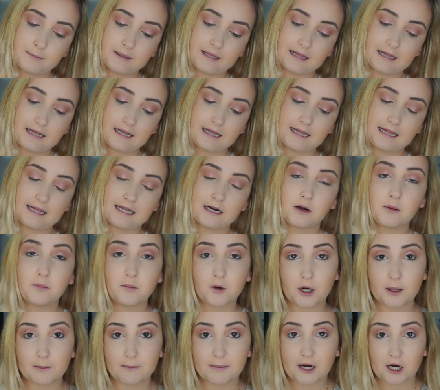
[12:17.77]
be a little
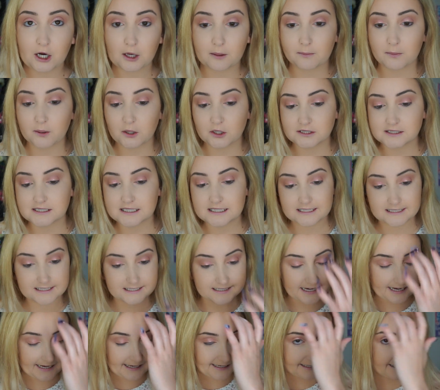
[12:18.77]
more purple
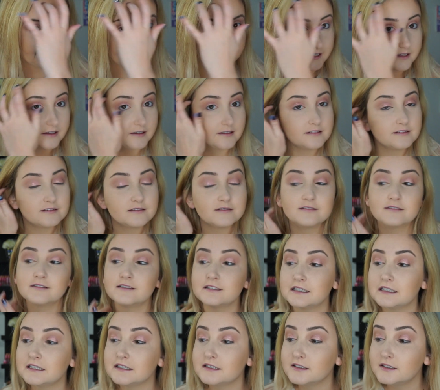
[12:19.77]
today.
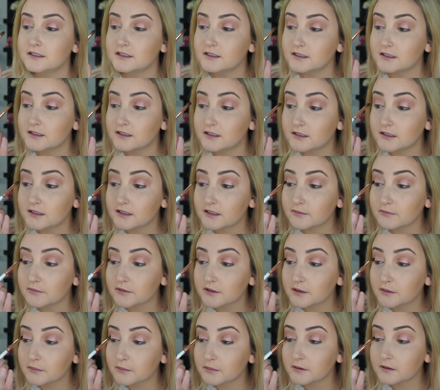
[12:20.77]
I'm
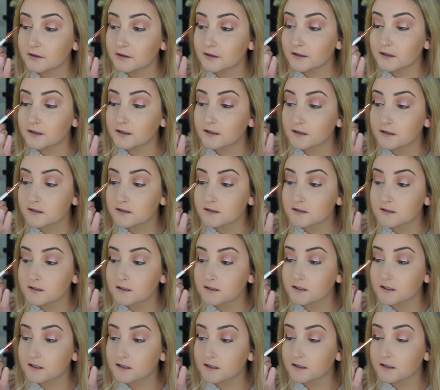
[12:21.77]
just going to put
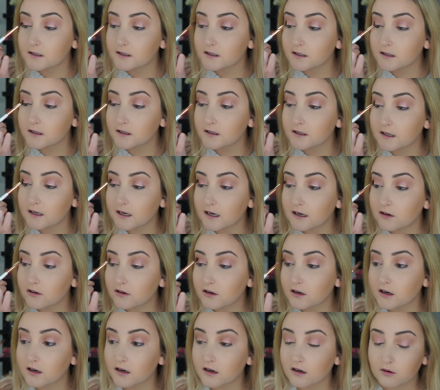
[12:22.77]
this in the
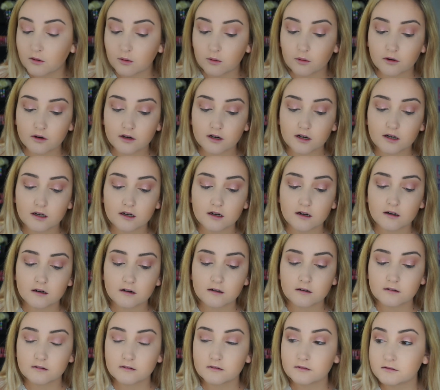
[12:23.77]
outer
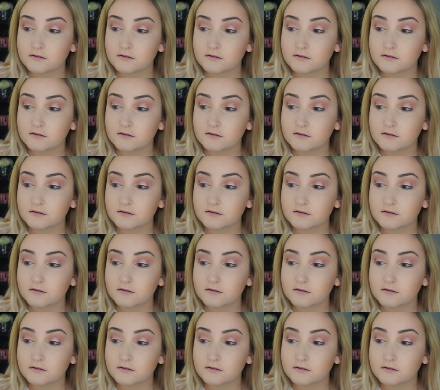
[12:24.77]
corner.